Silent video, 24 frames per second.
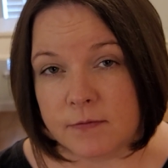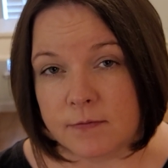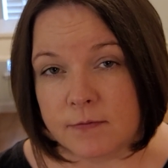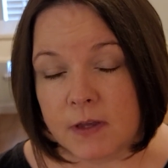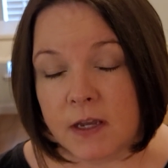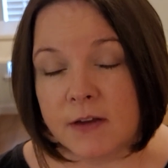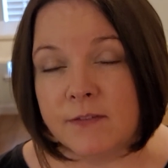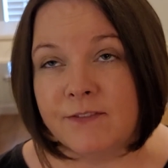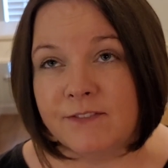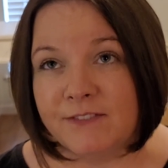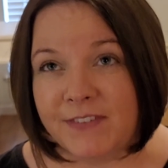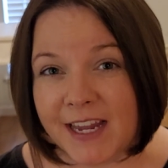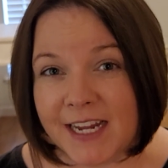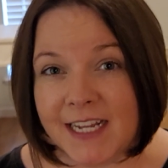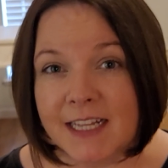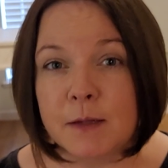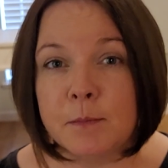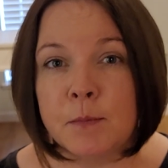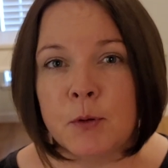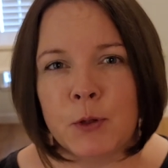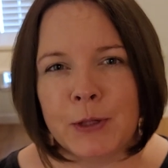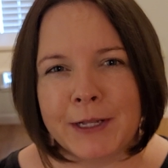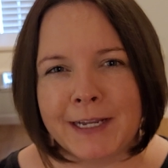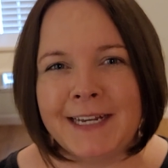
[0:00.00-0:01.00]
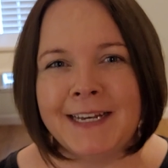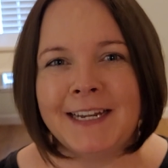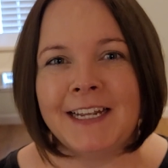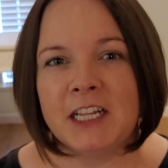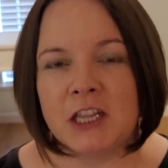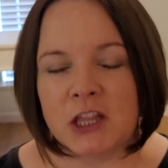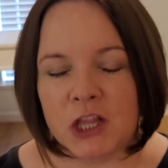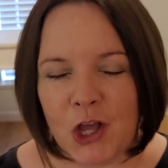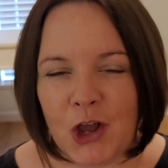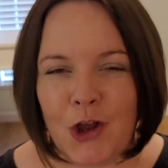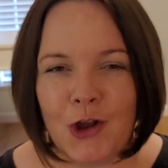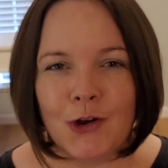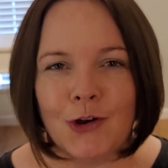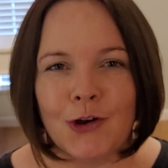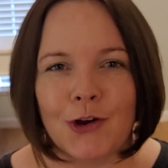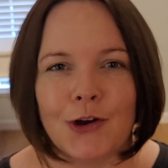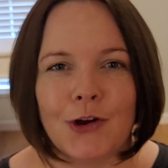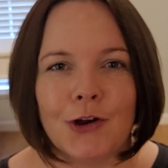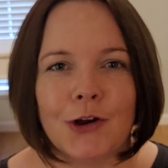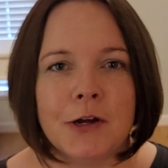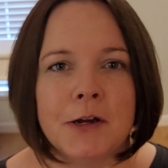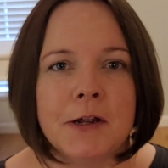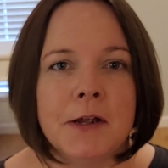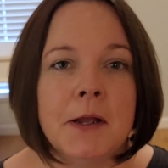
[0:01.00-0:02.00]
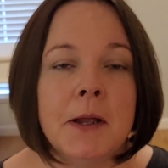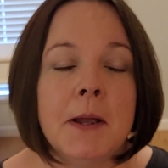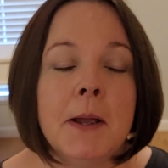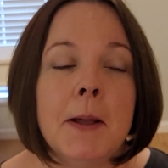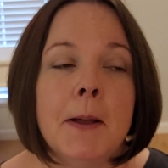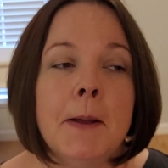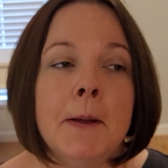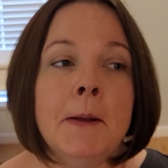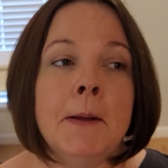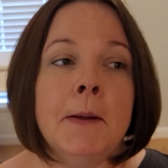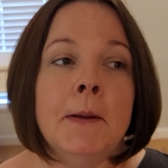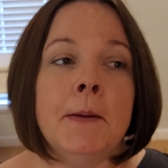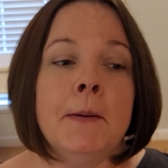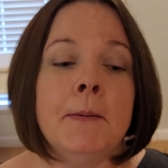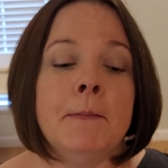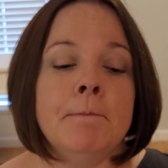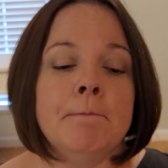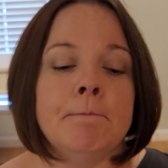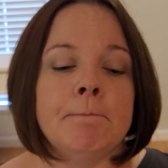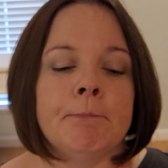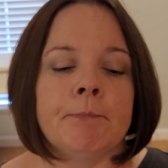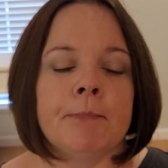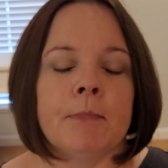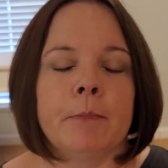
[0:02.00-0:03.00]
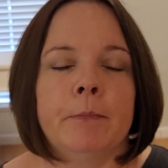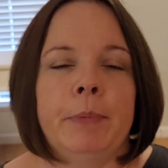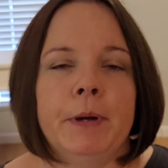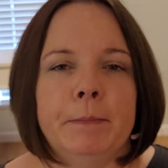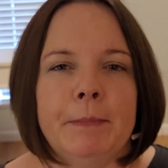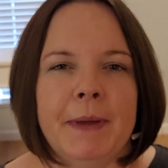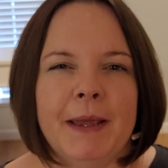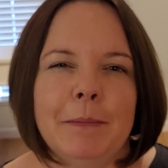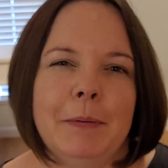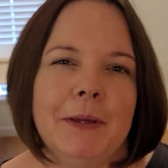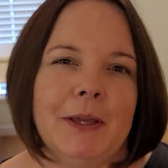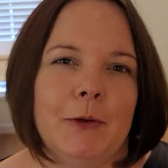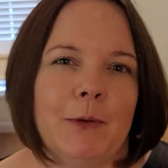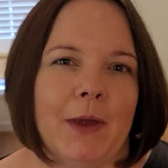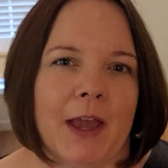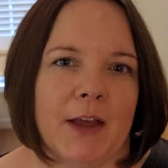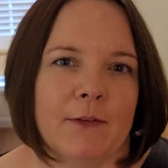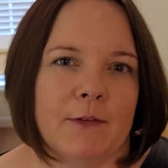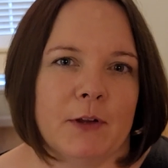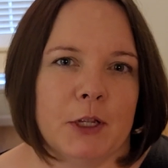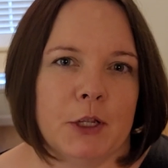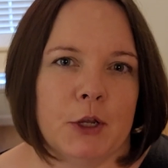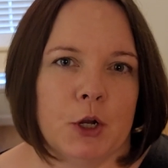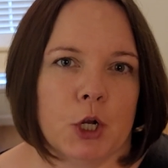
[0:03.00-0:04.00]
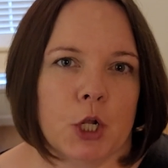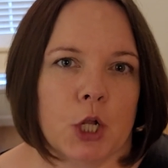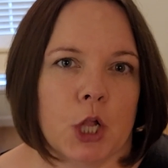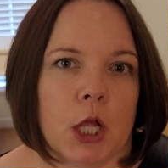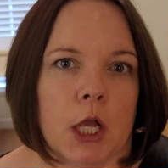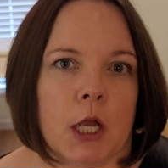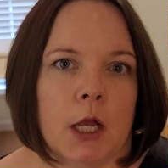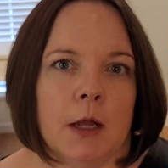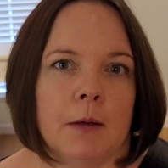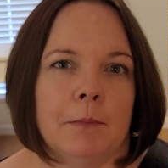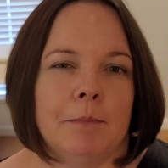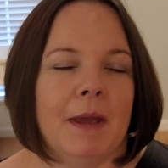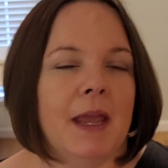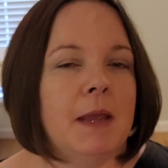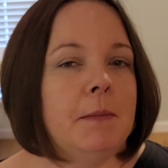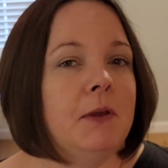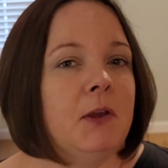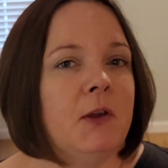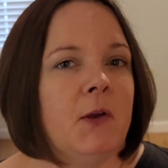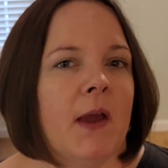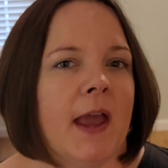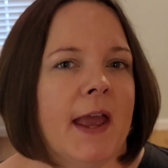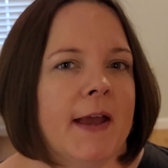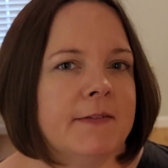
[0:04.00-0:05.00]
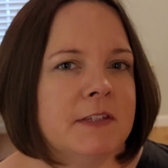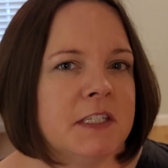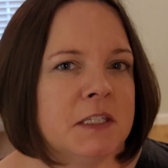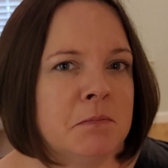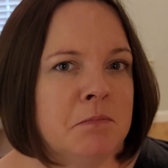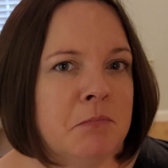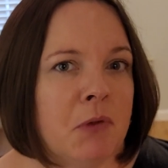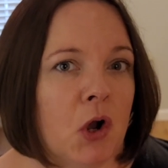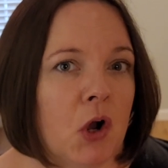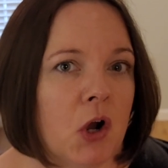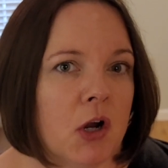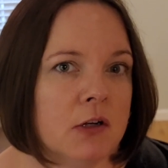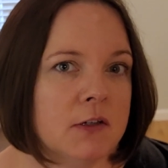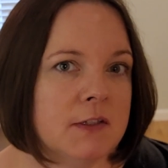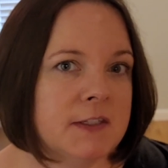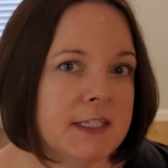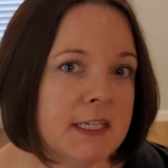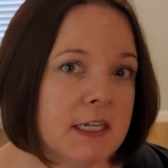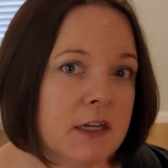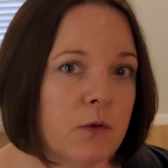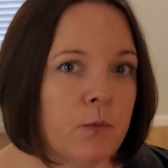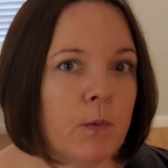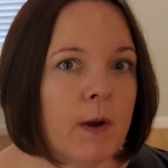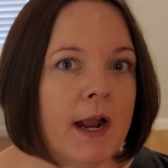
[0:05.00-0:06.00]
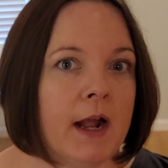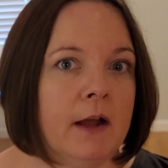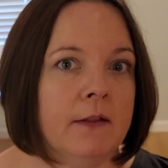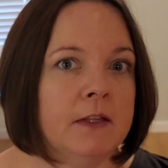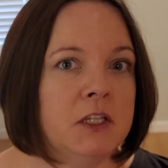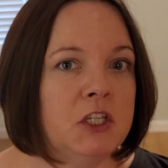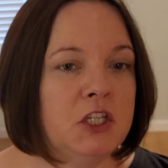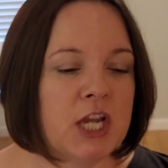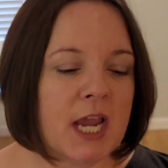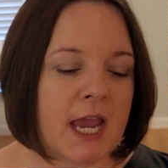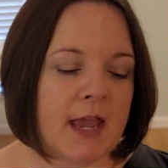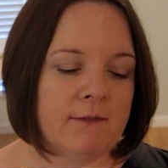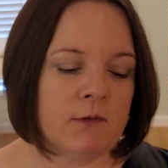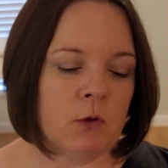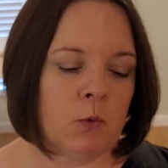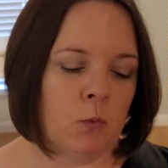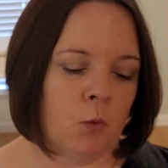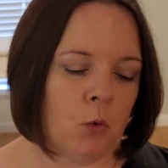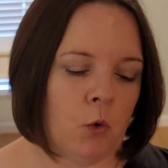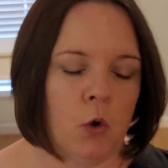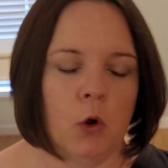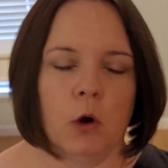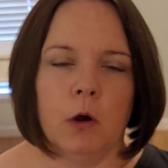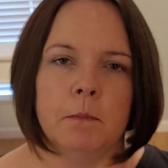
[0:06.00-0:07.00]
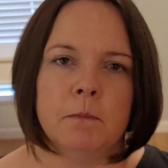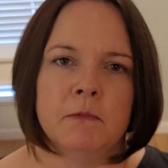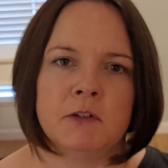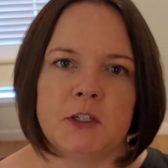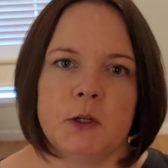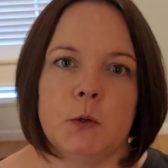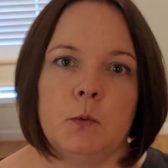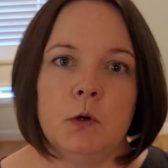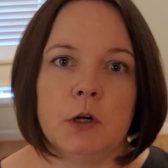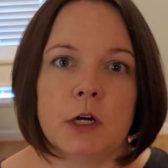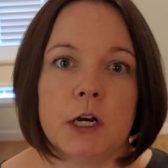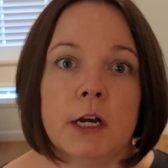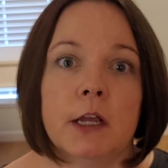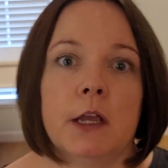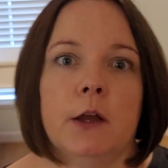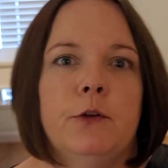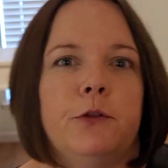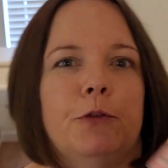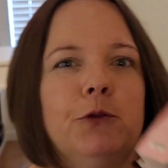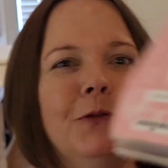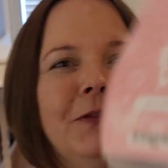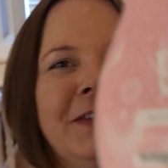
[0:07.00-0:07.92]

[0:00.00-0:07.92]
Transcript: available any longer, but maybe you have it in your club, maybe you have some bars sitting around that you haven't worn. So we're going to go through